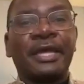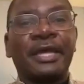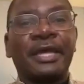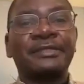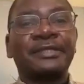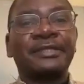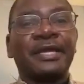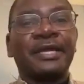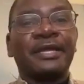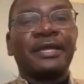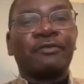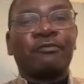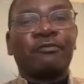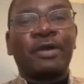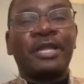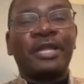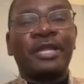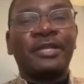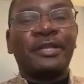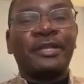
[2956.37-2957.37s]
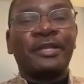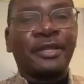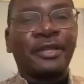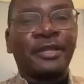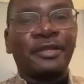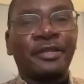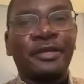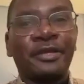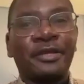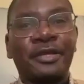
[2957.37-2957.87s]
as and
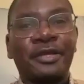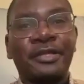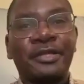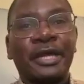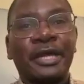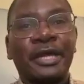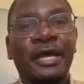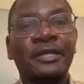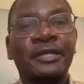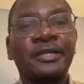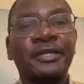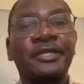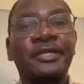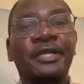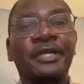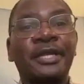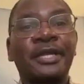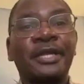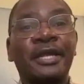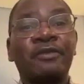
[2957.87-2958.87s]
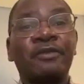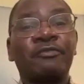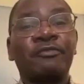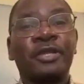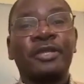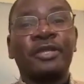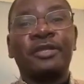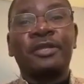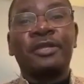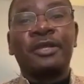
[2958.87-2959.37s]
when they are needed.
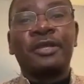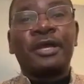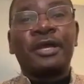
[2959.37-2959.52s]
And